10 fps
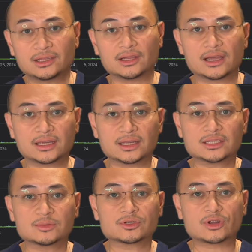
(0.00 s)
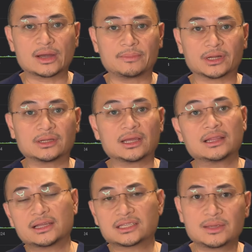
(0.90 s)
like and subscribe button and
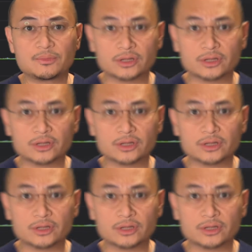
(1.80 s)
let's keep on